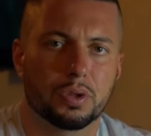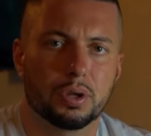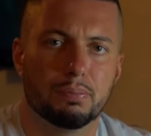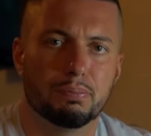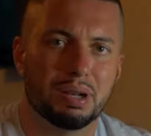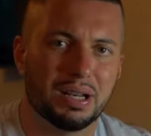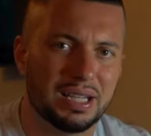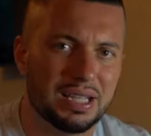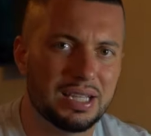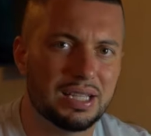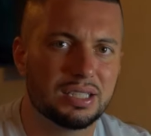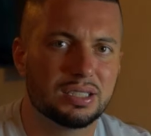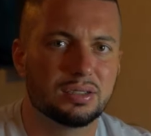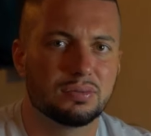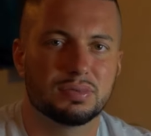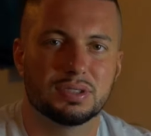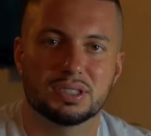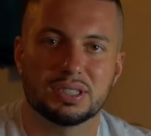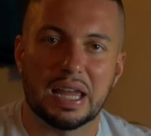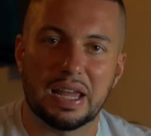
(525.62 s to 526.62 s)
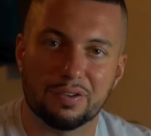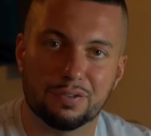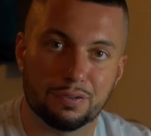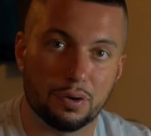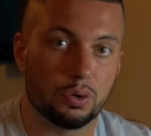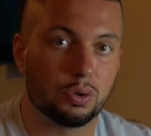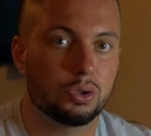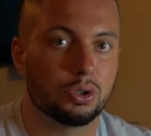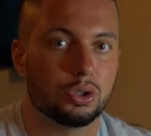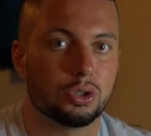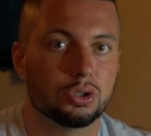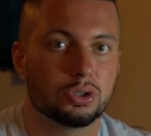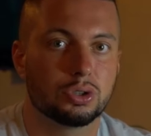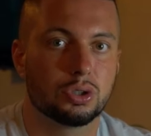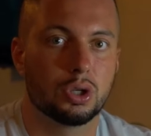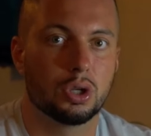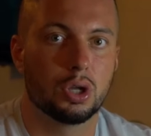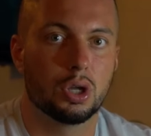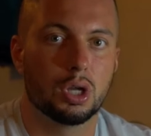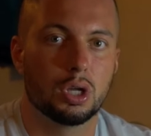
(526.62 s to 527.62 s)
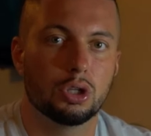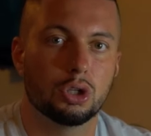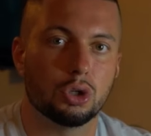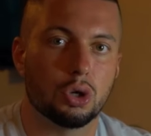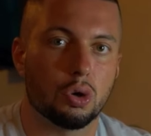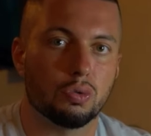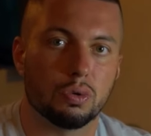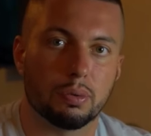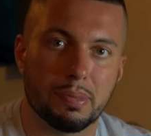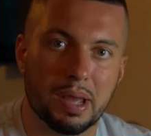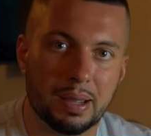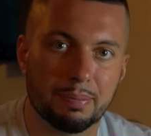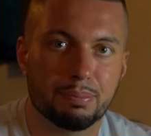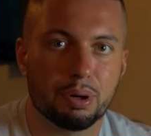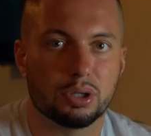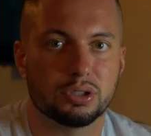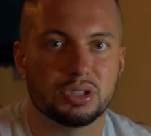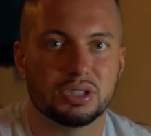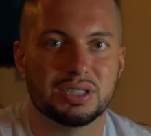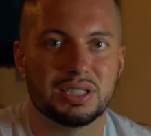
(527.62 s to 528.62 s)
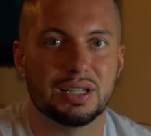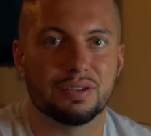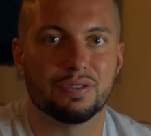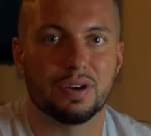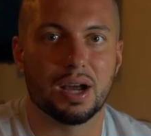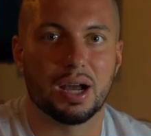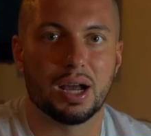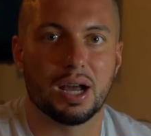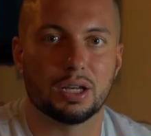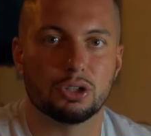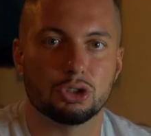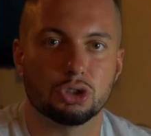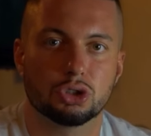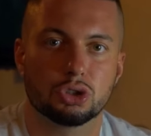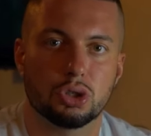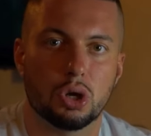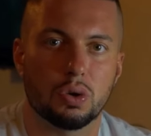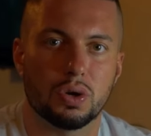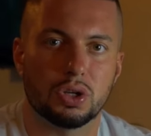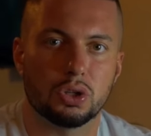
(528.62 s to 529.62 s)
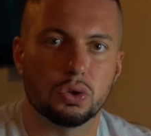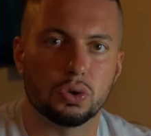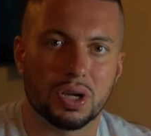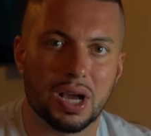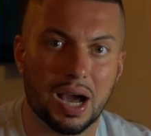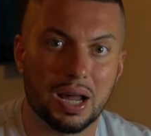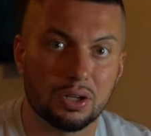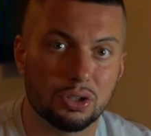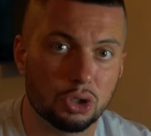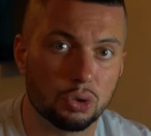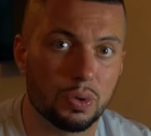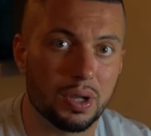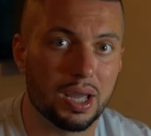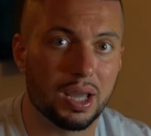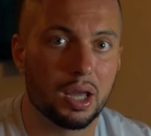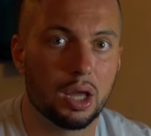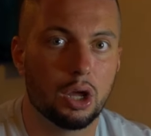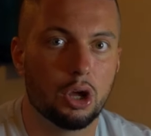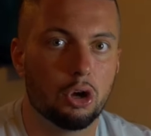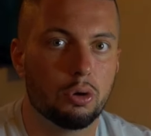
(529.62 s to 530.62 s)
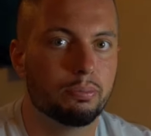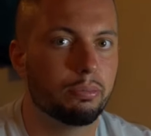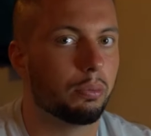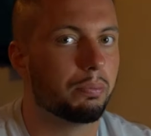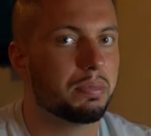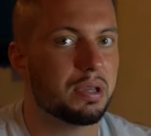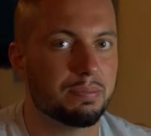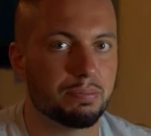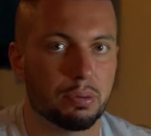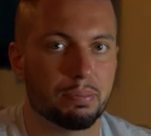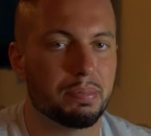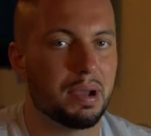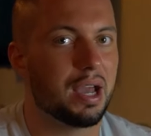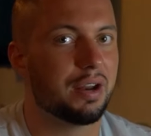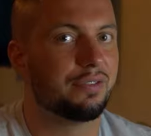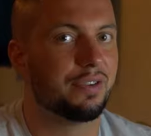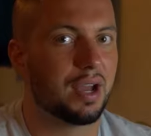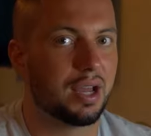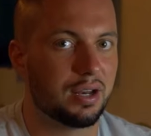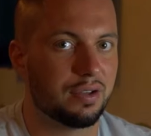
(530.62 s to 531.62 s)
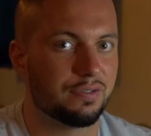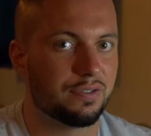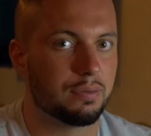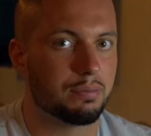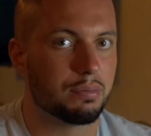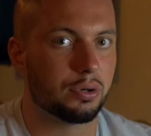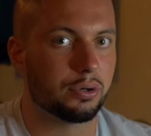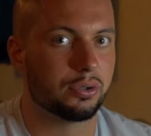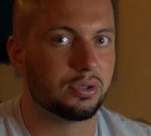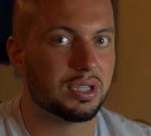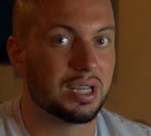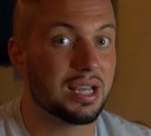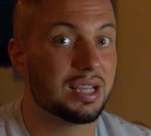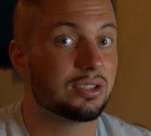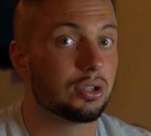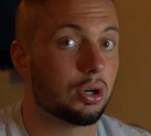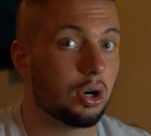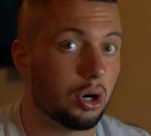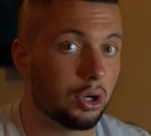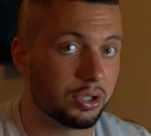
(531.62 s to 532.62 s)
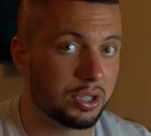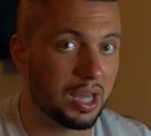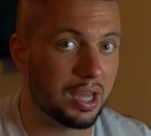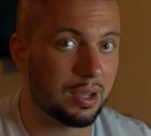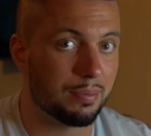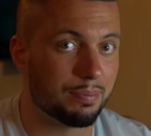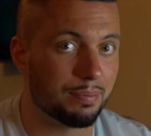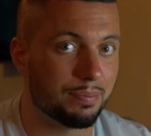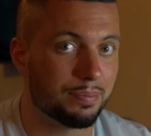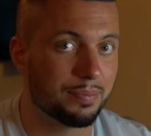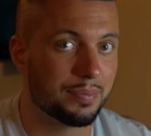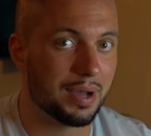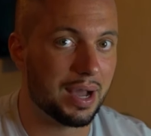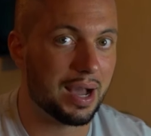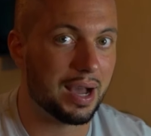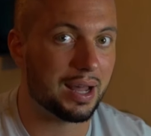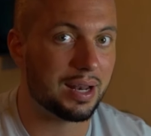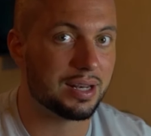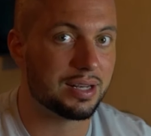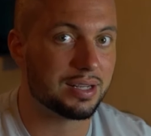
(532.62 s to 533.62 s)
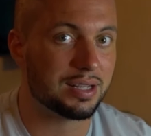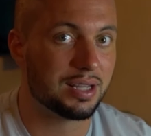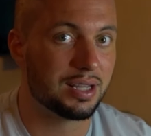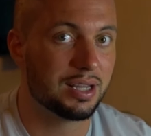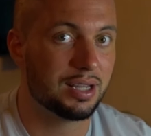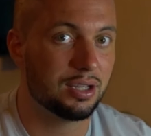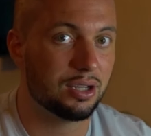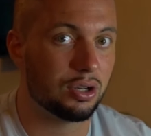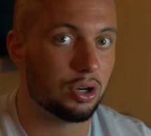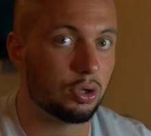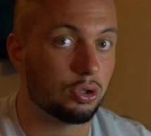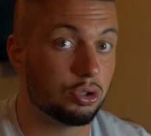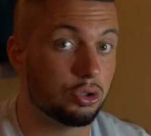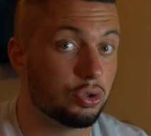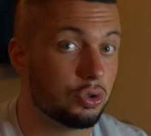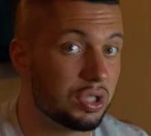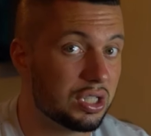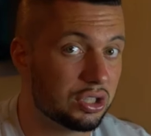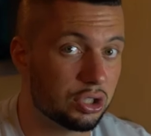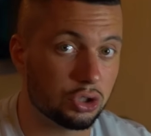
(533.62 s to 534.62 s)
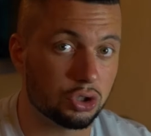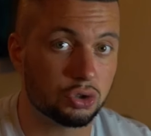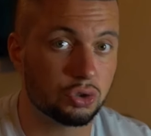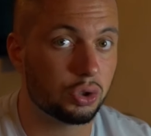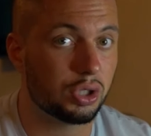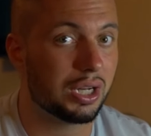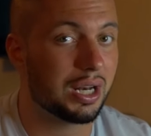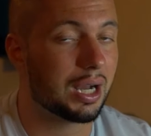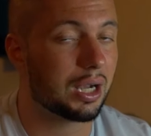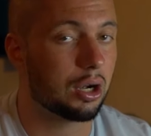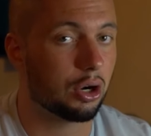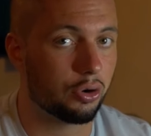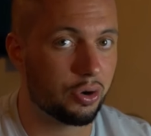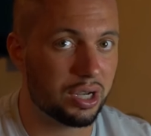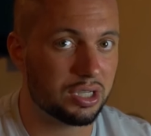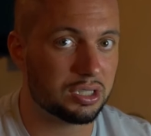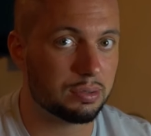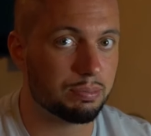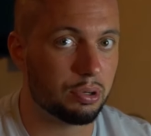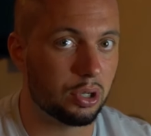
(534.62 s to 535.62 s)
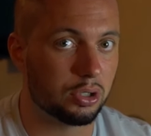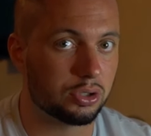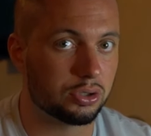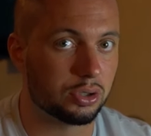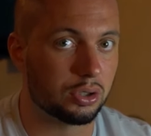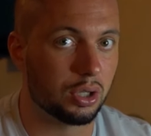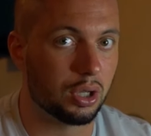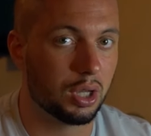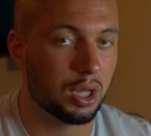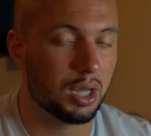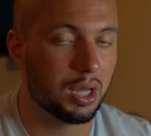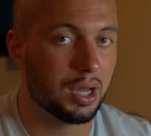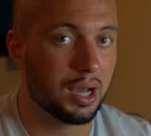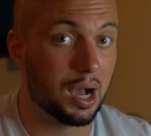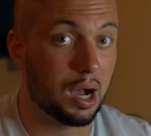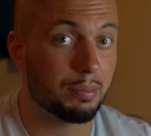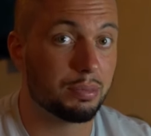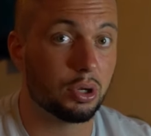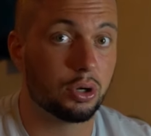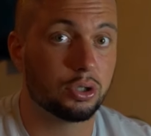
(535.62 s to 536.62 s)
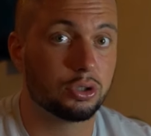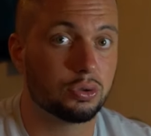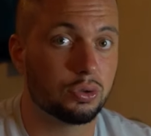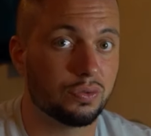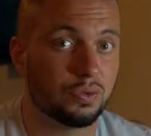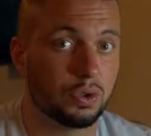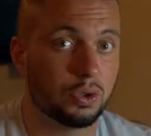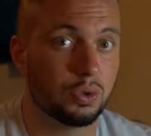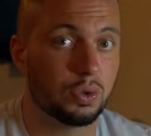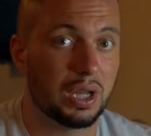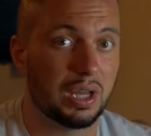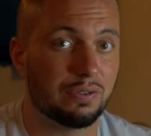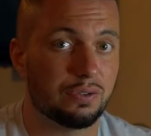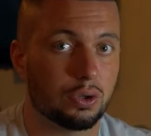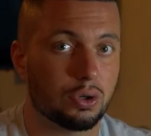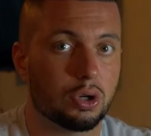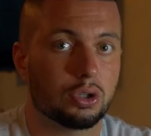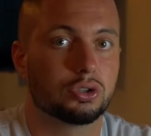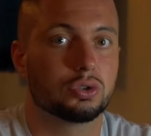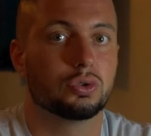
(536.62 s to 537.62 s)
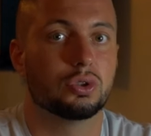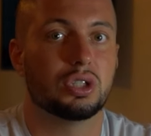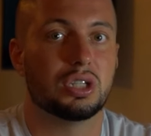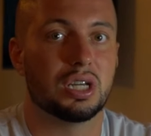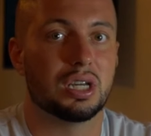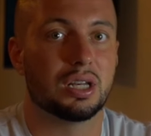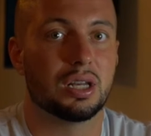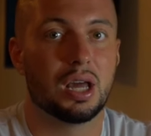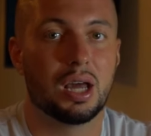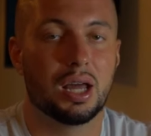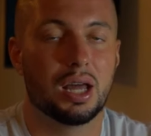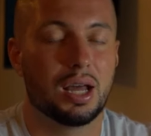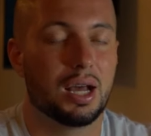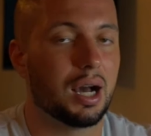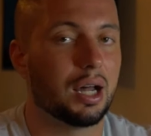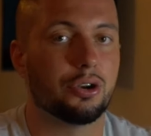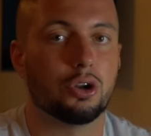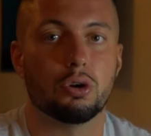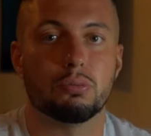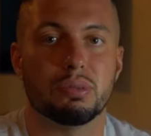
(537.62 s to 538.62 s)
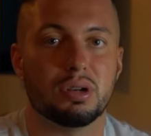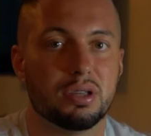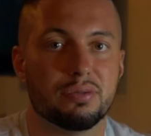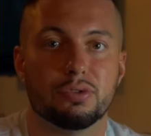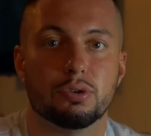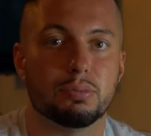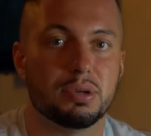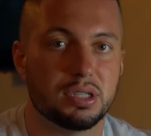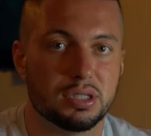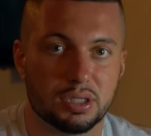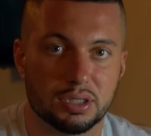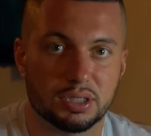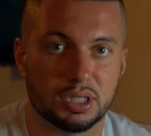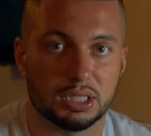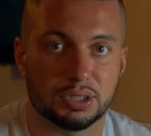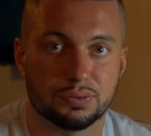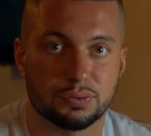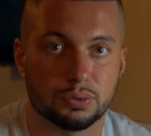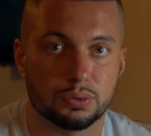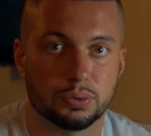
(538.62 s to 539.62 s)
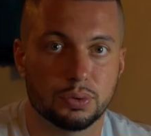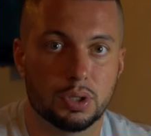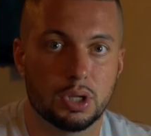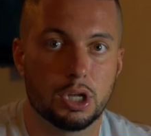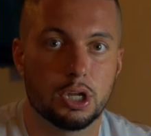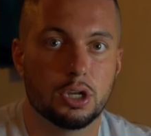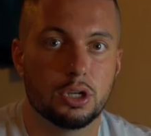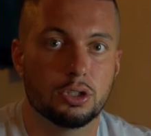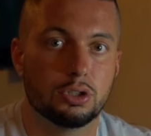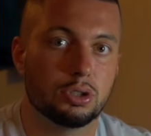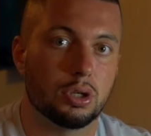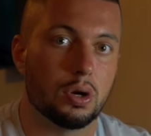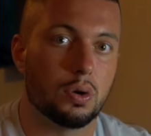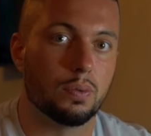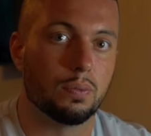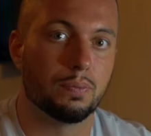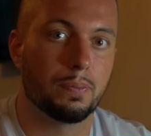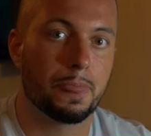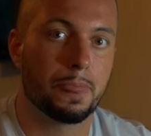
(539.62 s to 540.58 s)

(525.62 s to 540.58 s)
please stay focused, you know, remain positive, and just know that you can do it, but be prepared for anything, because it is a hard game, and you know, you do need to study like a crazy person. I'll be honest with you, if you're not studying, I don't believe you'll be successful. So